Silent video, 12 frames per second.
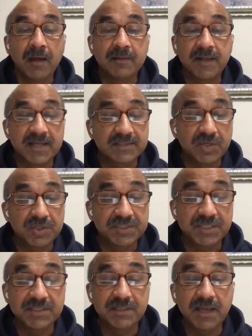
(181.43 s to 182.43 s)
Last
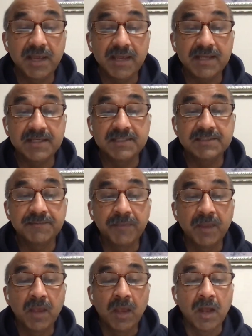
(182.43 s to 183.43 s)
question today is,
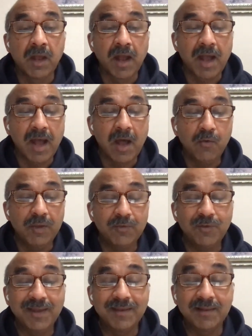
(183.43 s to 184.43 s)
how can
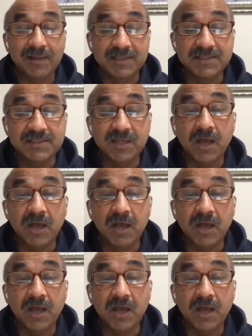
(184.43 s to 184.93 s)
you get a list